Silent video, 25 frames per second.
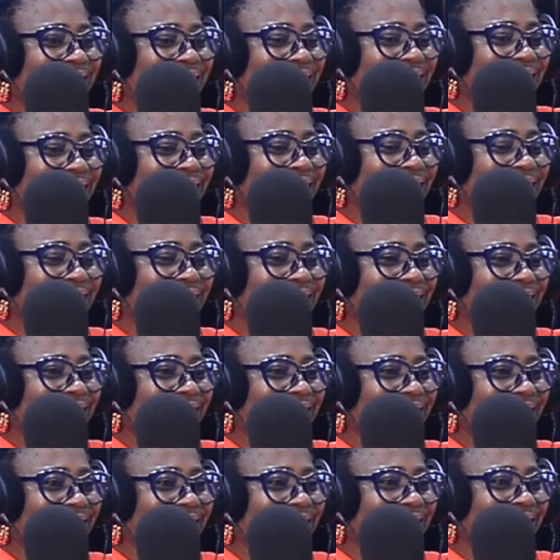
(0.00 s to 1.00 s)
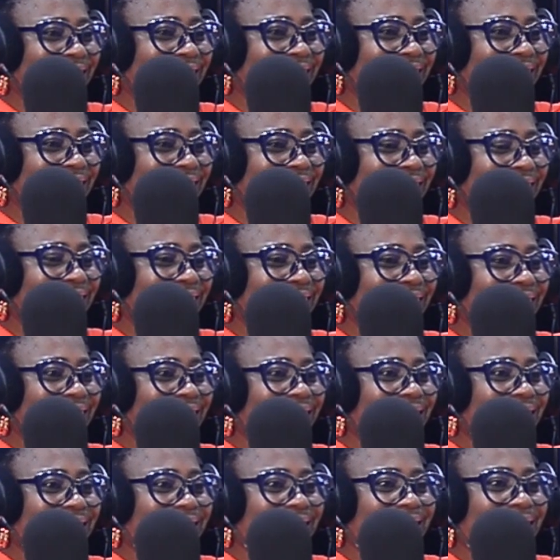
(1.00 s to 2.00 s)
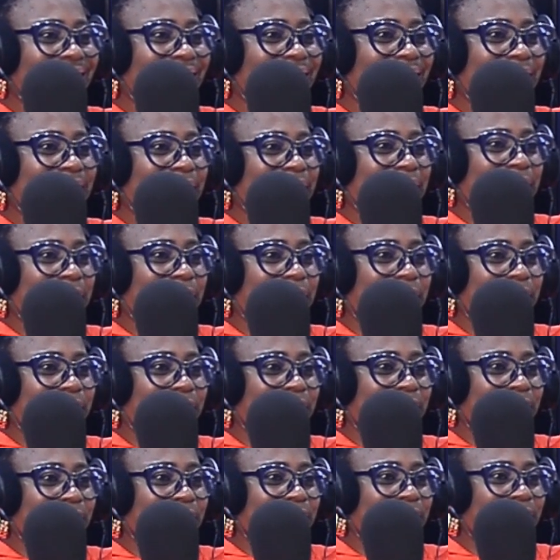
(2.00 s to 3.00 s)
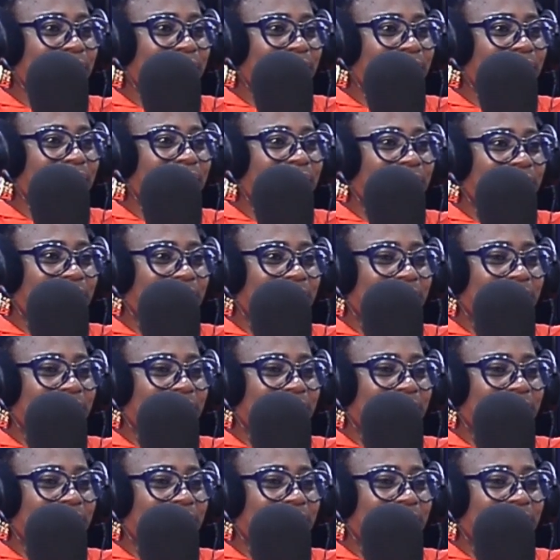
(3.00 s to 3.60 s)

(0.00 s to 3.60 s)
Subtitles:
This person isn't speaking.